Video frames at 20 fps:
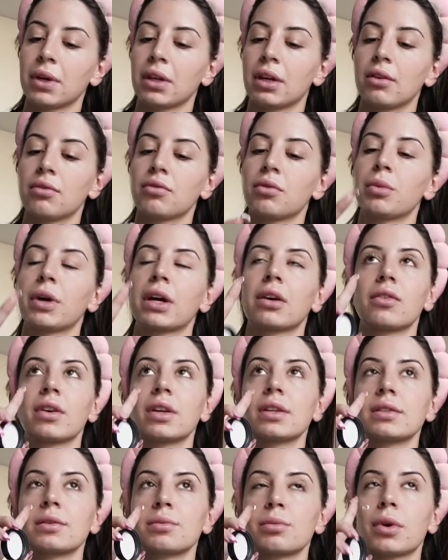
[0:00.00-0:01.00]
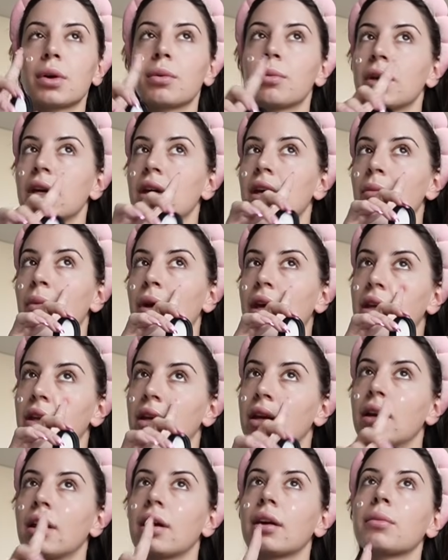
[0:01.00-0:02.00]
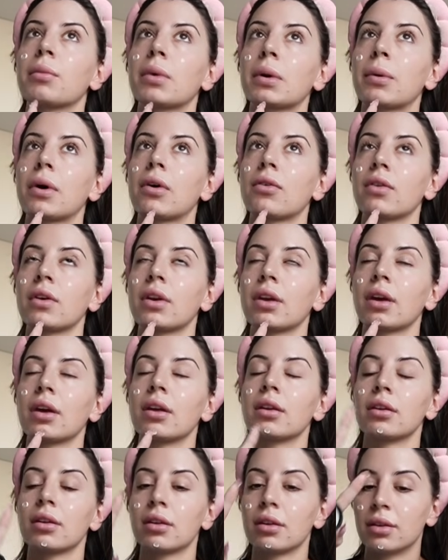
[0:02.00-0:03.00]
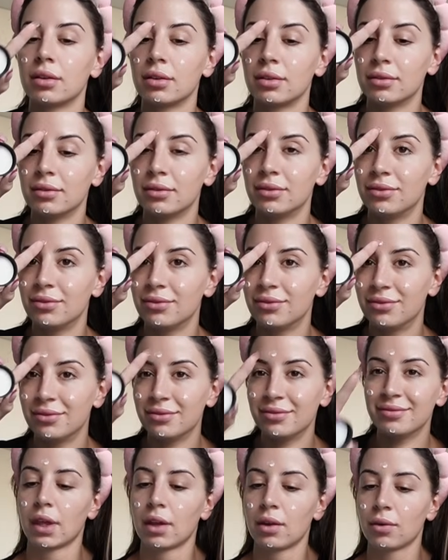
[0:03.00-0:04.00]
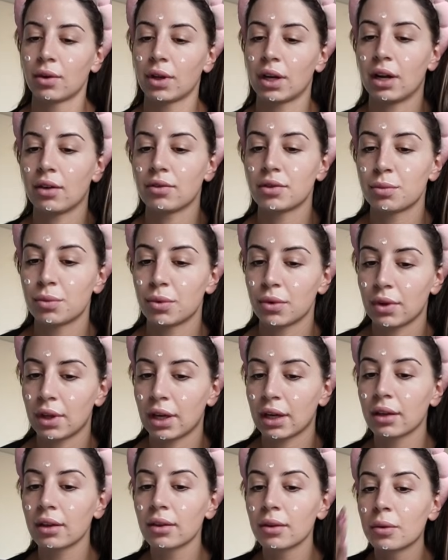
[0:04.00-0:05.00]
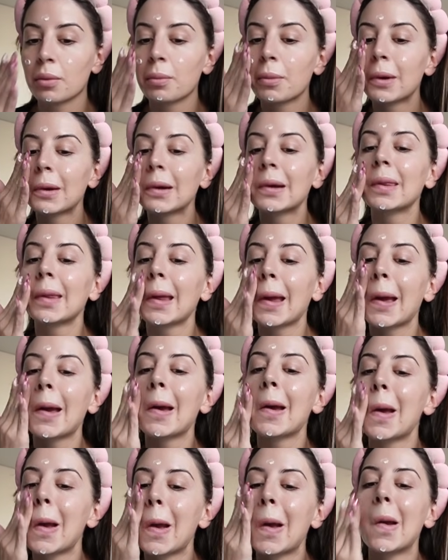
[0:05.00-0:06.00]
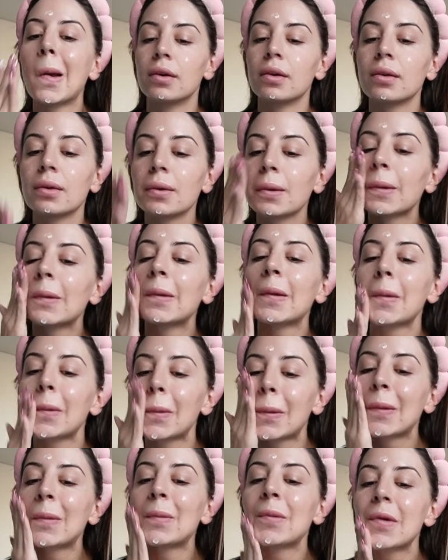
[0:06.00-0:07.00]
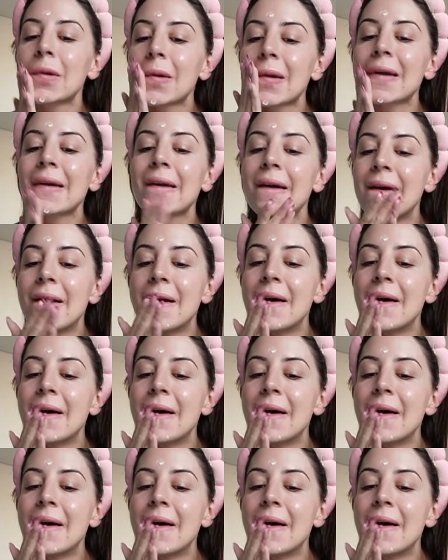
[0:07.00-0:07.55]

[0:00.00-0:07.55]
I gonna have for breakfast? Probably a bacon and egg McMuffin again. I'm gonna have to put like a little mirror there to know what I'm doing.